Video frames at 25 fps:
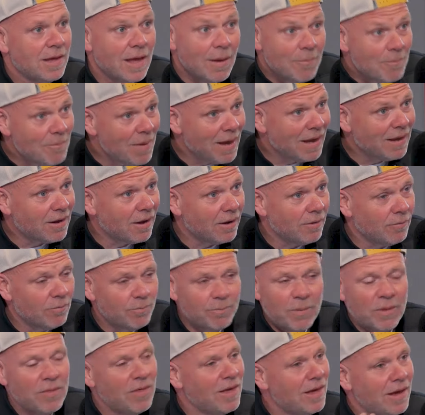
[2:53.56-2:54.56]
Yeah, mega.
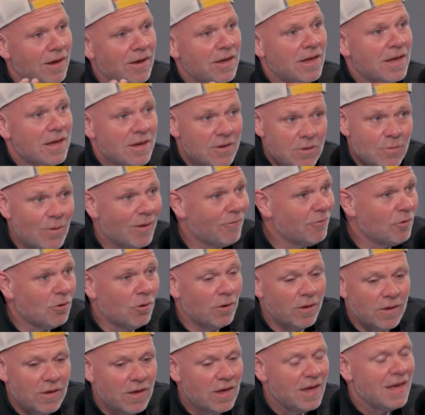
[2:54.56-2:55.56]
But you haven't
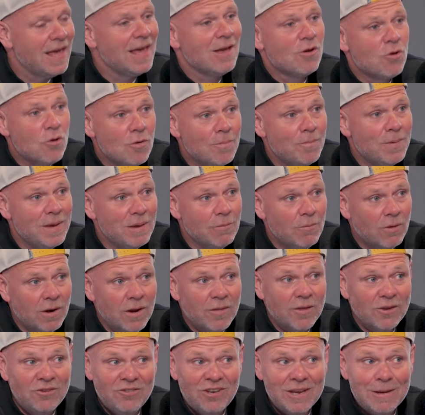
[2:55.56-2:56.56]
got... It could be one
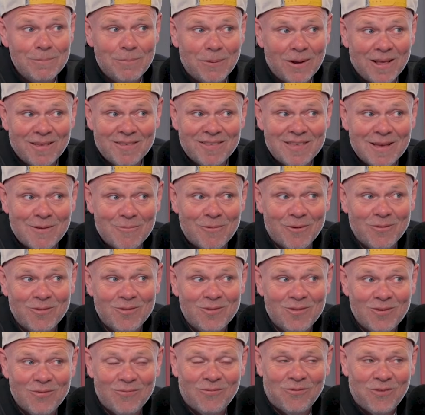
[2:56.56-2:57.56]
of the cheap plastic
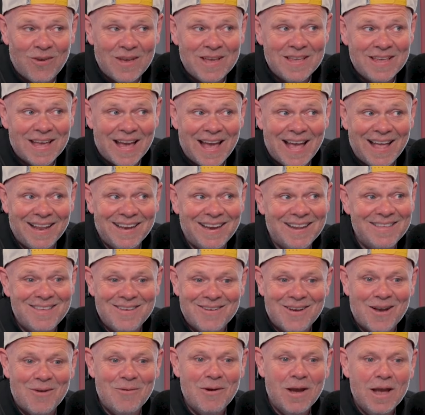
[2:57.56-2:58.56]
ones that fit in your hand, and
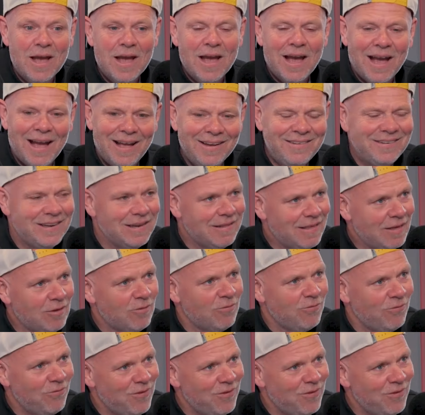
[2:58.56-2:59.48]
you go, actually, this